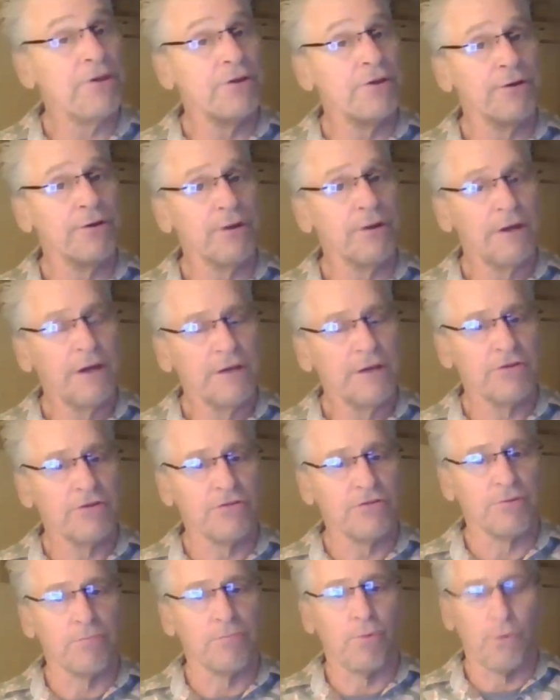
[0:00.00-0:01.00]
here to
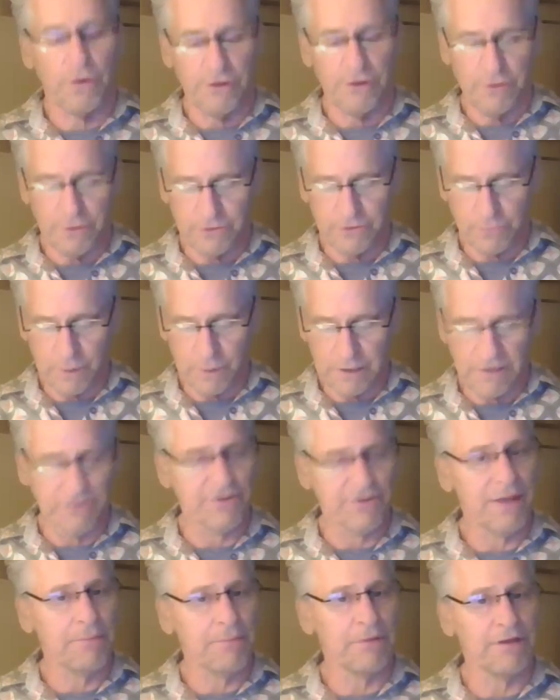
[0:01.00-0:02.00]
support you, as well
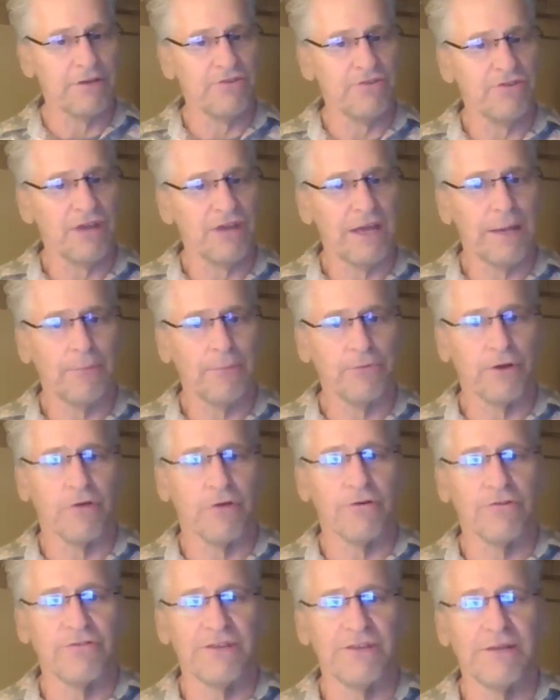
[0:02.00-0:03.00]
as Emily James,
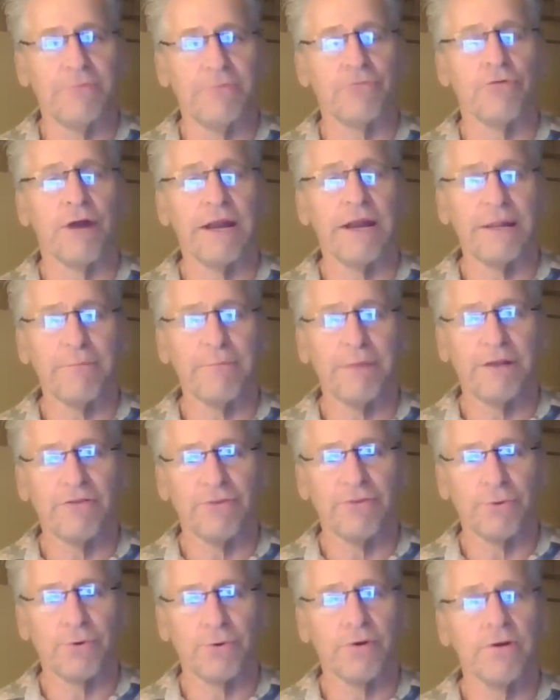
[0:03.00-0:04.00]
our esteemed writing
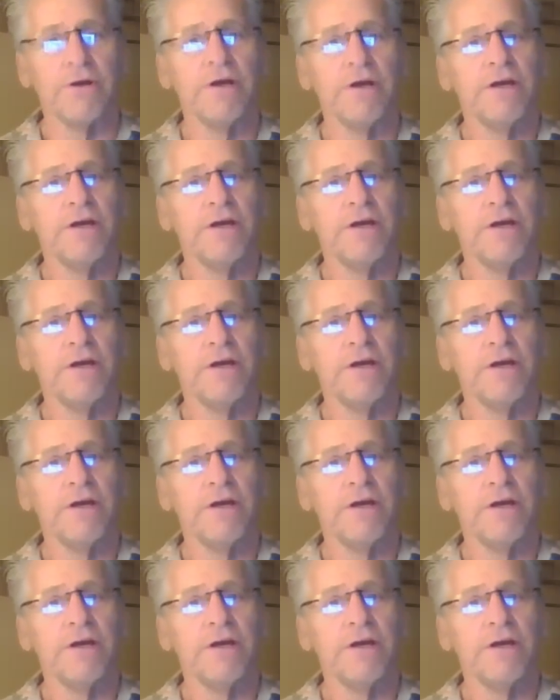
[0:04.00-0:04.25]
mentor.